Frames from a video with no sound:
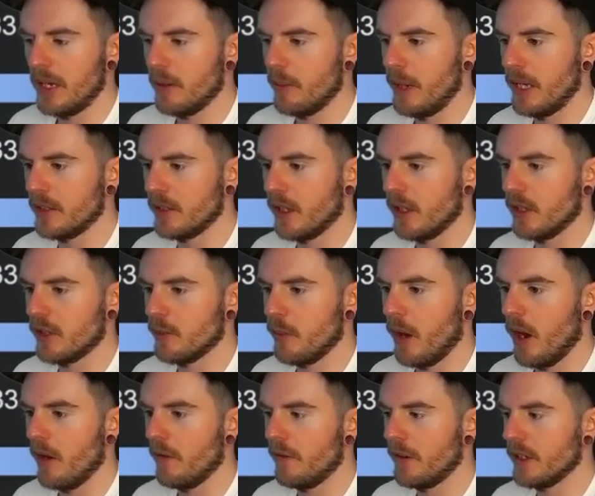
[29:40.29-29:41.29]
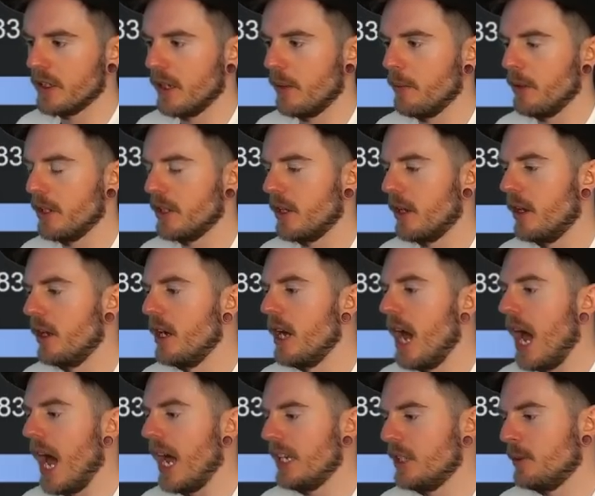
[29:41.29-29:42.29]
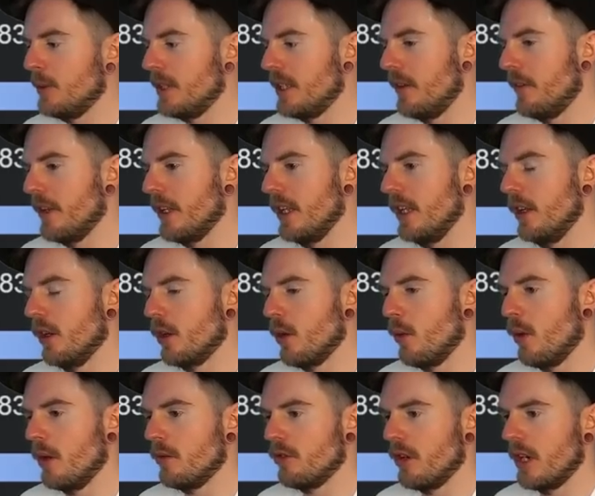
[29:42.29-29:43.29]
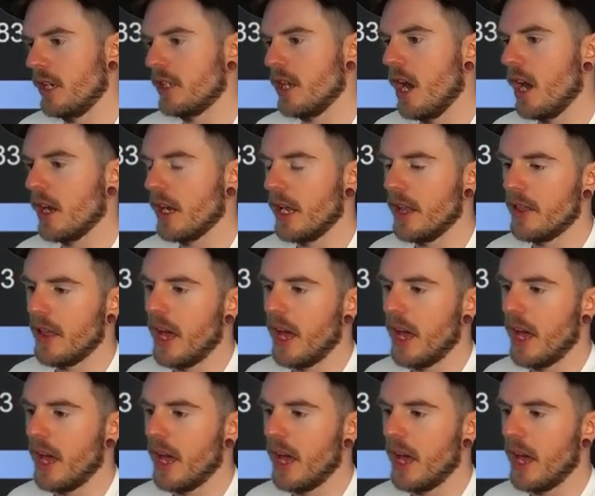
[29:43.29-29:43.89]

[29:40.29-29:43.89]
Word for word: Depends on the spot. For example, I specifically look at what I'm trying to target.